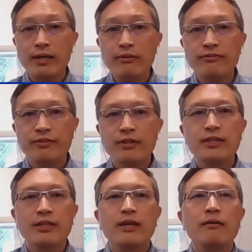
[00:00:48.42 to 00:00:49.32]
wave,
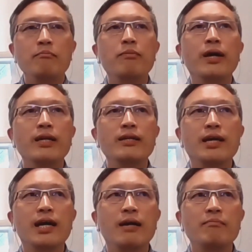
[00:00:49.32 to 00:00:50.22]
but
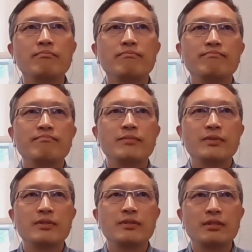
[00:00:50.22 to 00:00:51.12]
um,
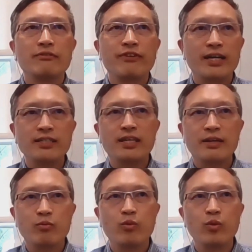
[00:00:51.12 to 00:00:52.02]
the fact
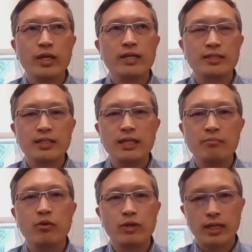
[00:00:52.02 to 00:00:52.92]
that we are
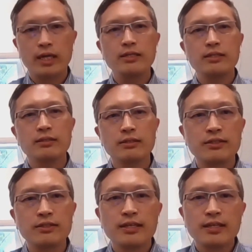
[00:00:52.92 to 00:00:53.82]
seeing more
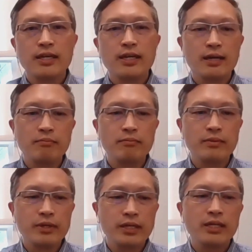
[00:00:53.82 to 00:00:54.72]
cases, um,
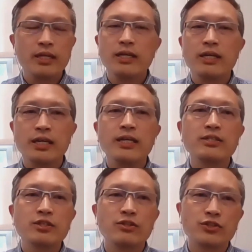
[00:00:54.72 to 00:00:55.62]
it, it, it is